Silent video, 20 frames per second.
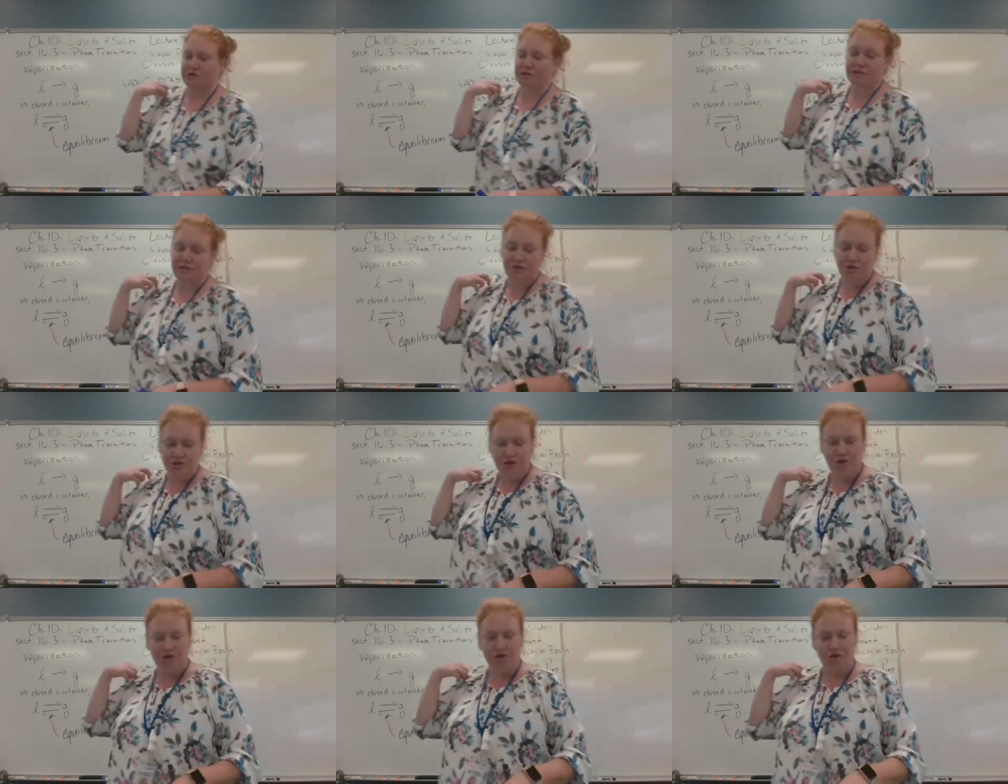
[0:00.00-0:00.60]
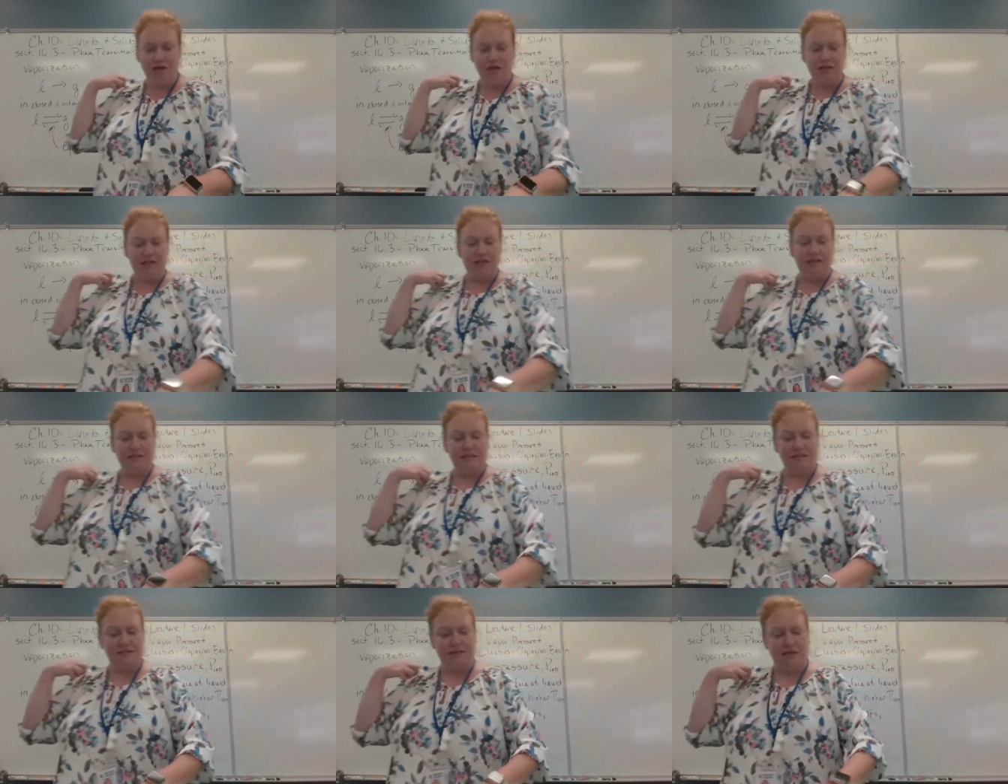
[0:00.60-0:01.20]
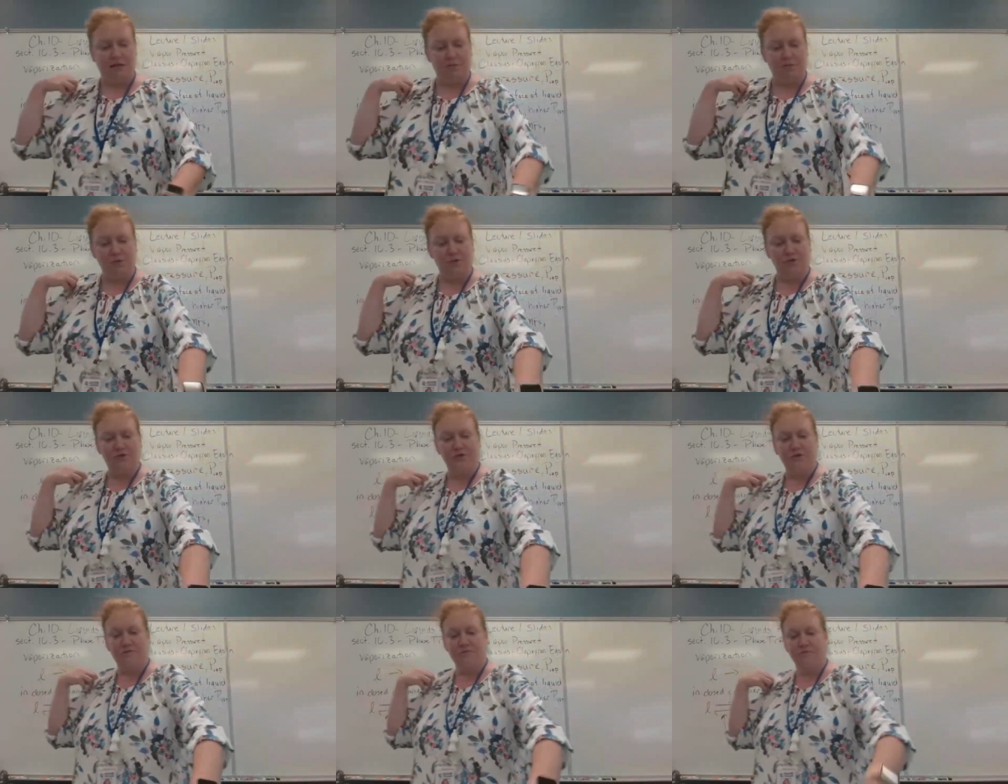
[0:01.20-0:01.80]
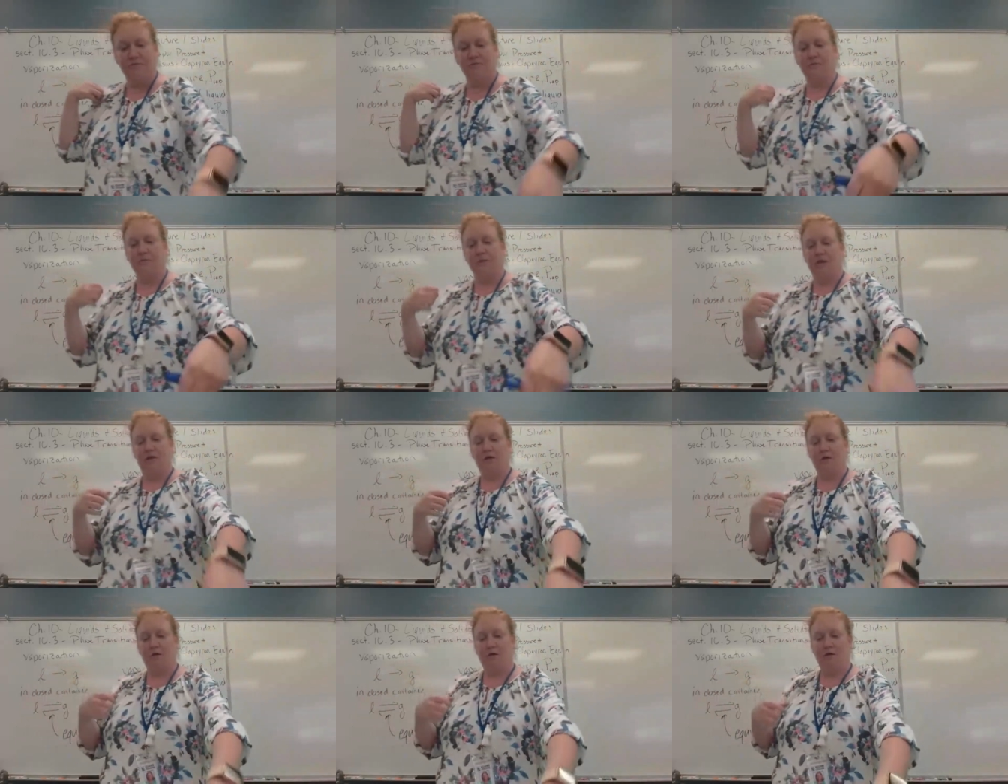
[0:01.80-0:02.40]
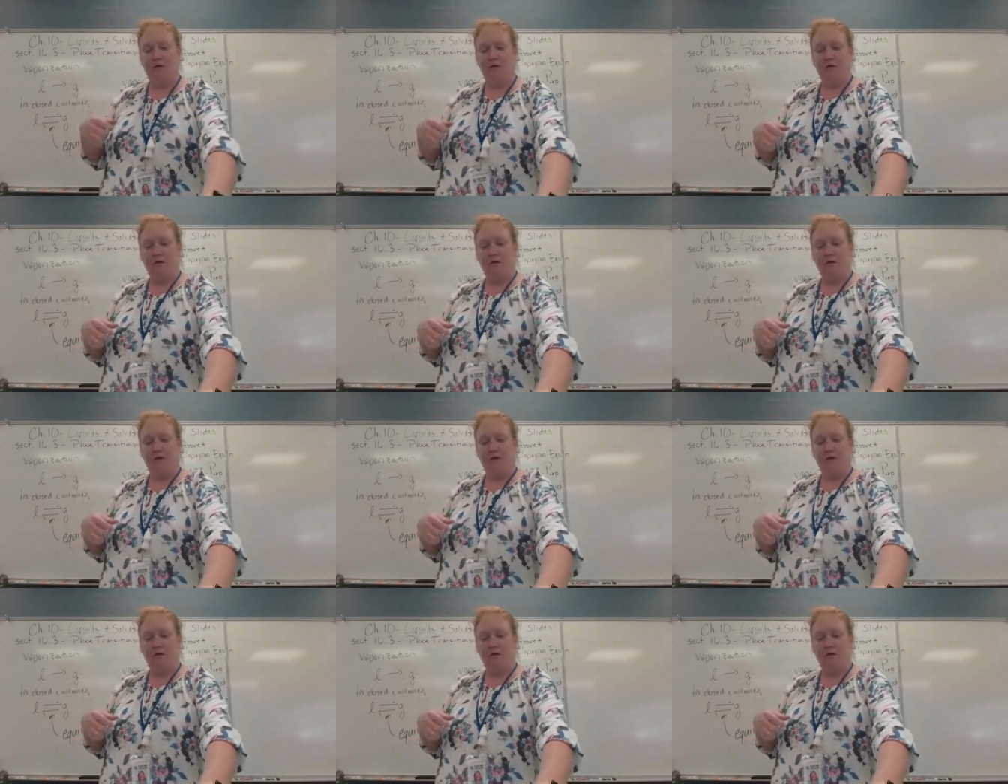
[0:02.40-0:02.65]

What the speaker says: to look at a couple differences. Look on your in-class examples.